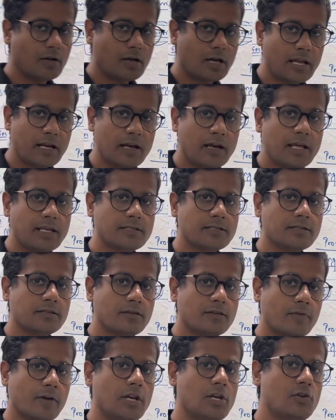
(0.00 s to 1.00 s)
analyzing
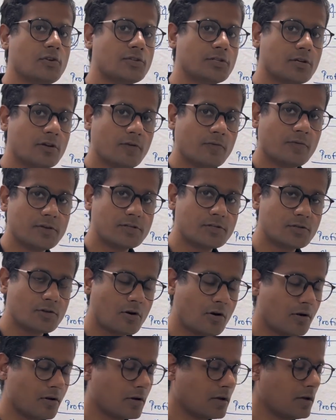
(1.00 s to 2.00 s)
the valuation of a stock,